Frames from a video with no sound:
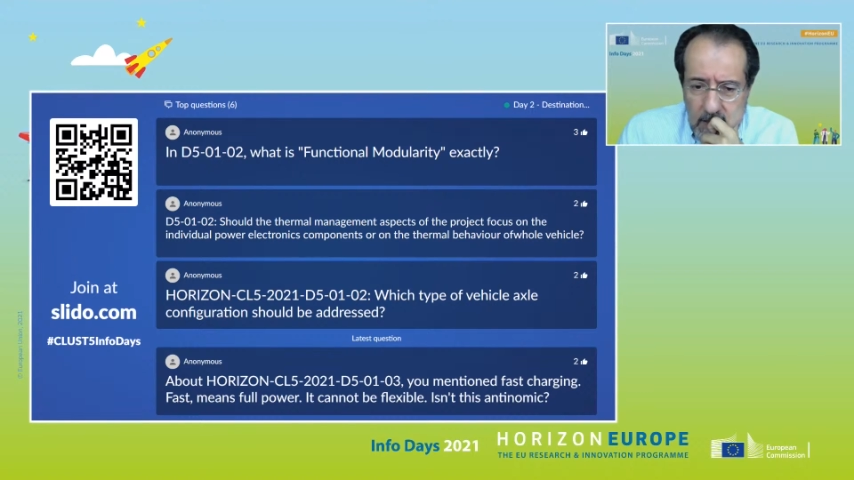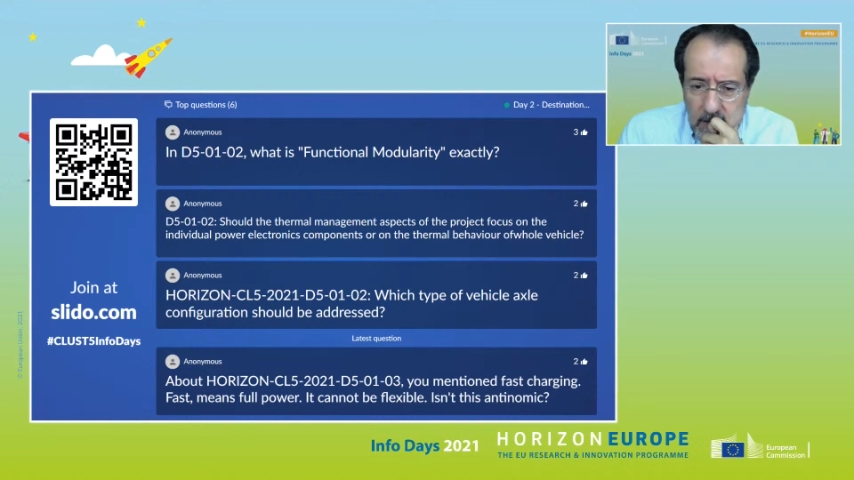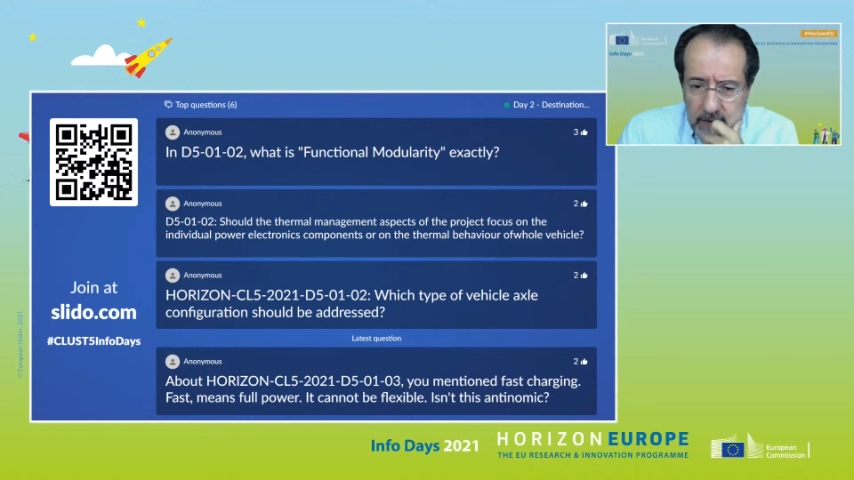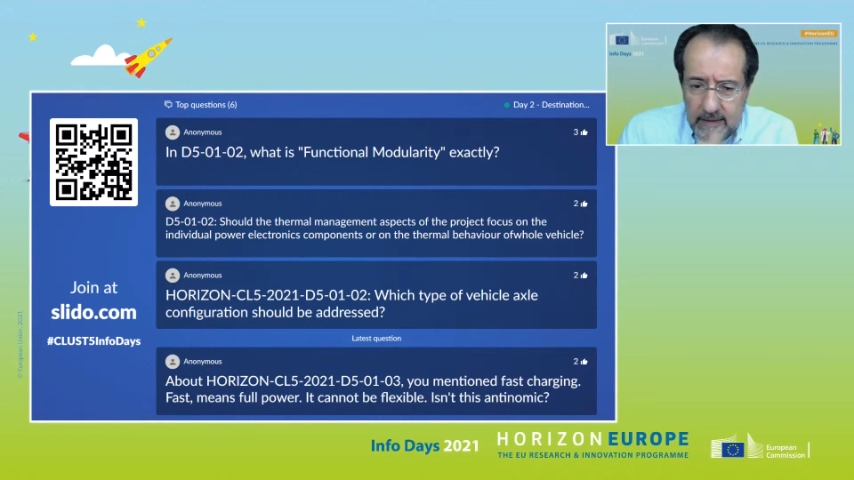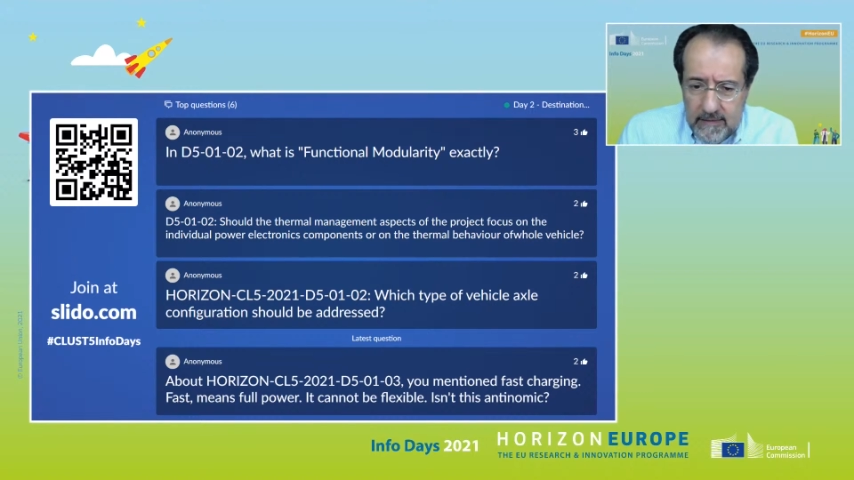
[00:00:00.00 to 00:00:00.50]

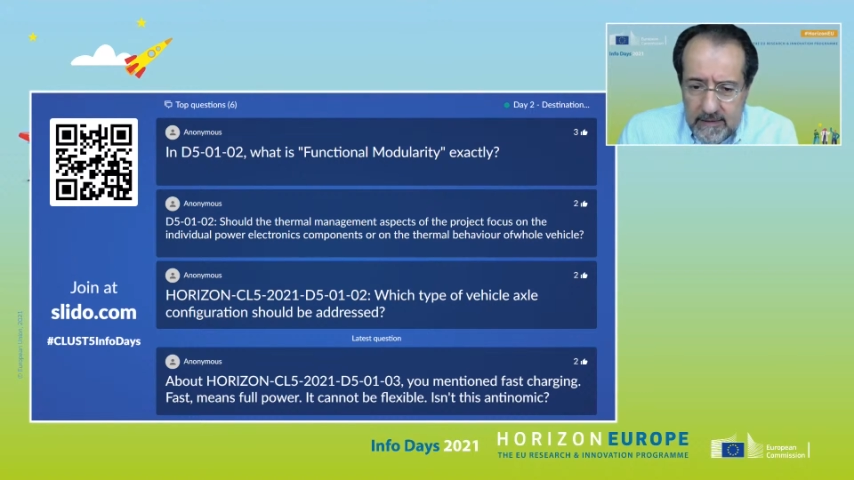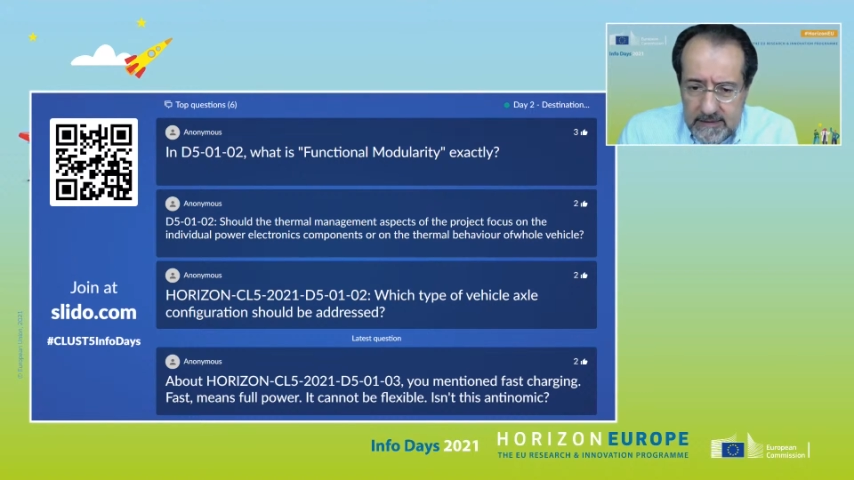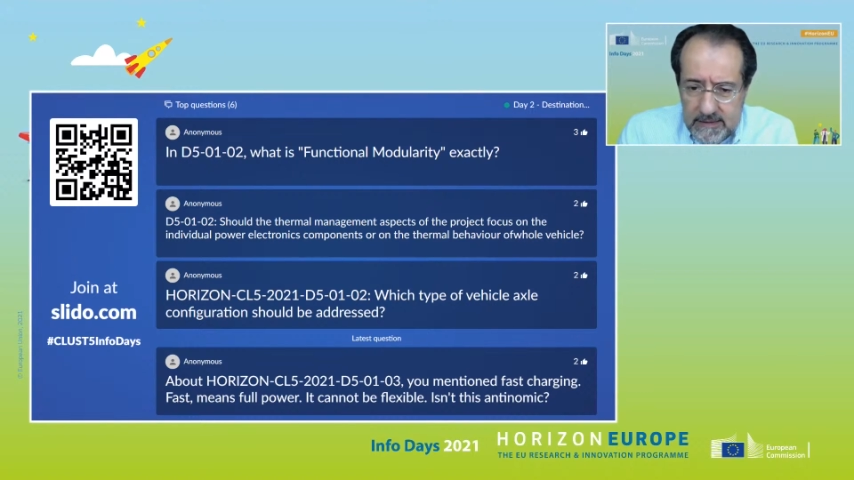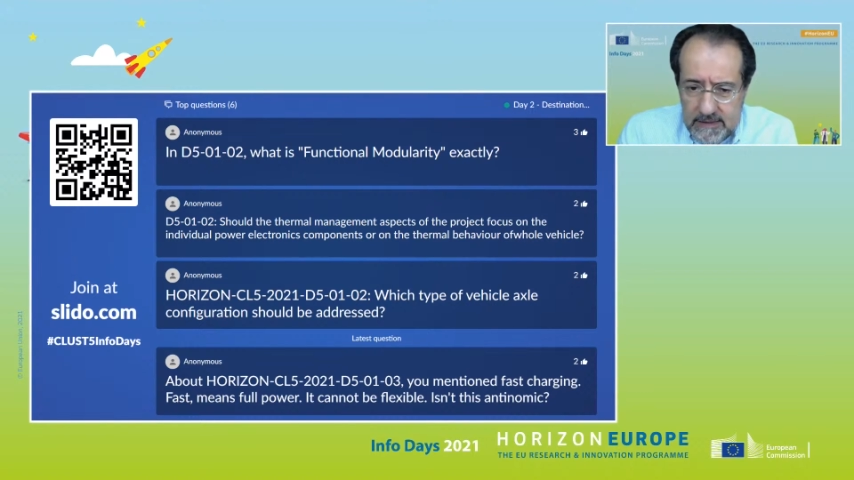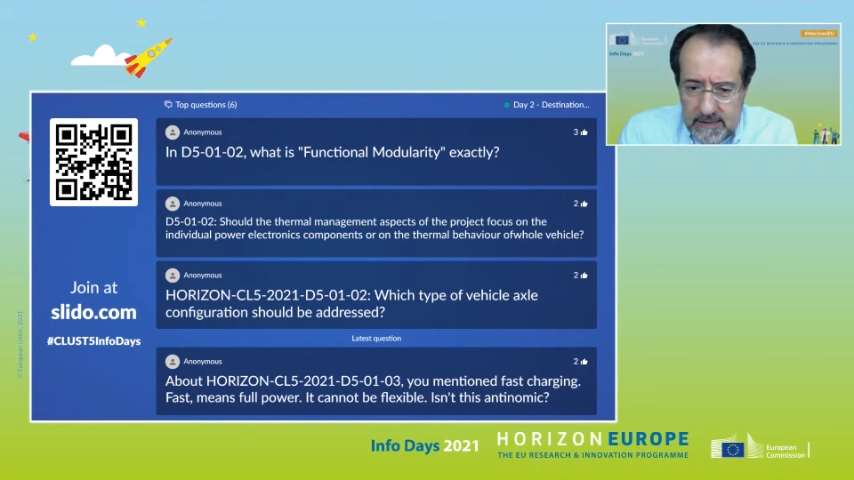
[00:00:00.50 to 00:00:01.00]
Okay,
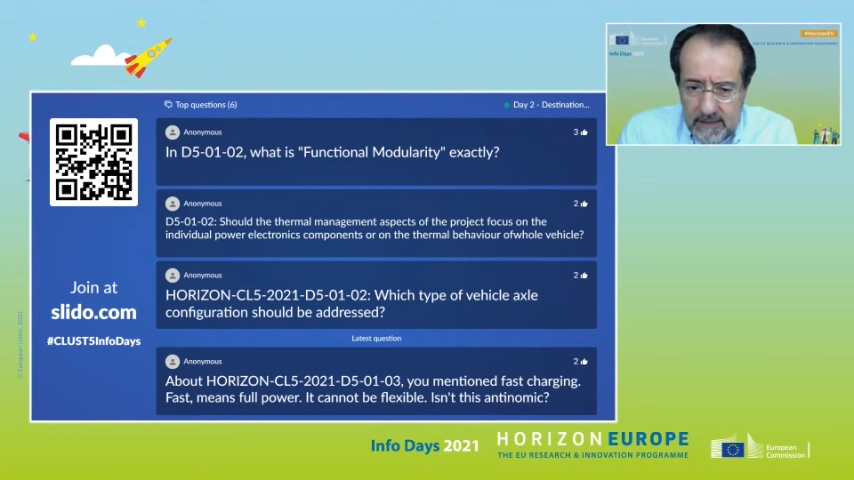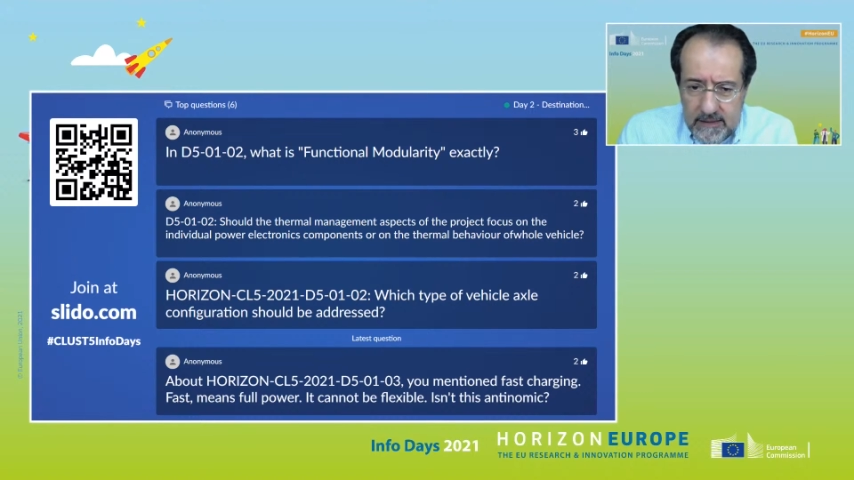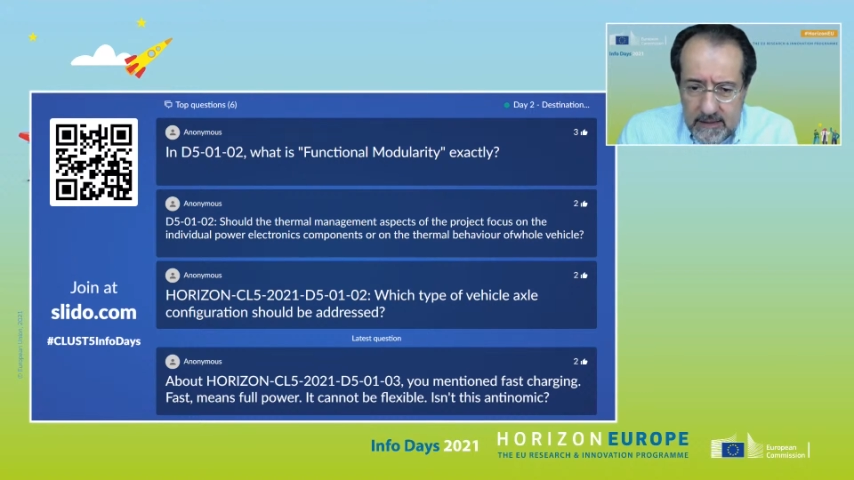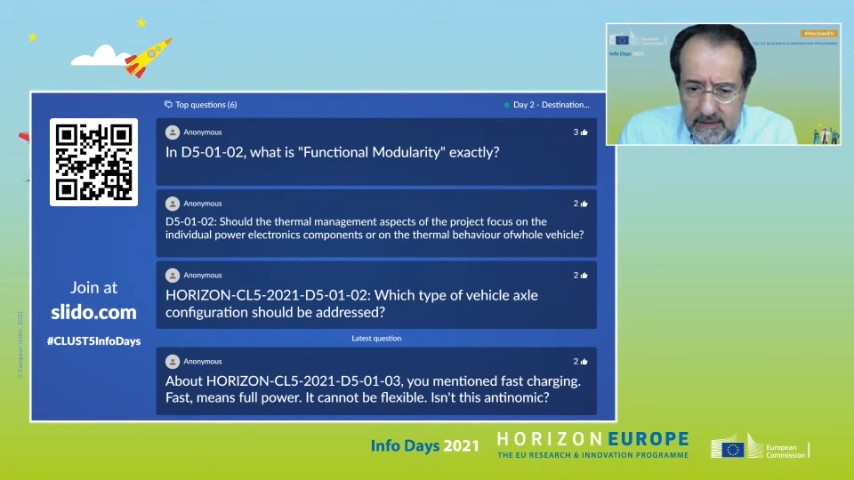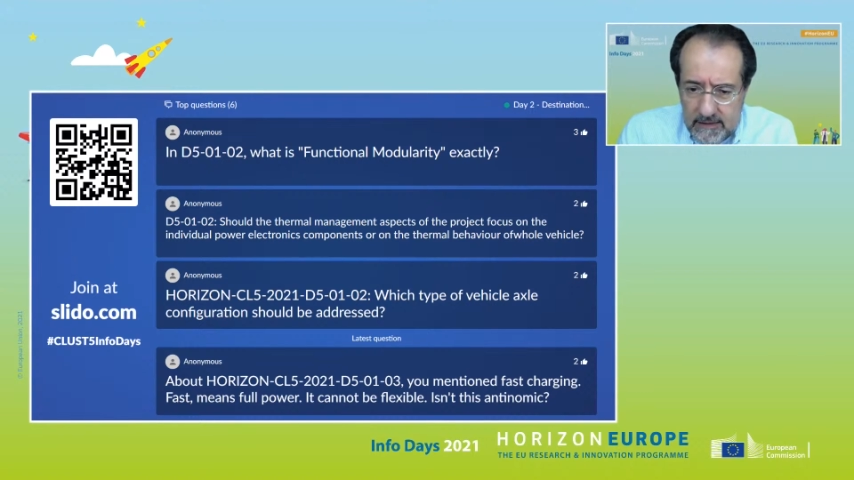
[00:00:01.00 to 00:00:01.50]
this is, I think,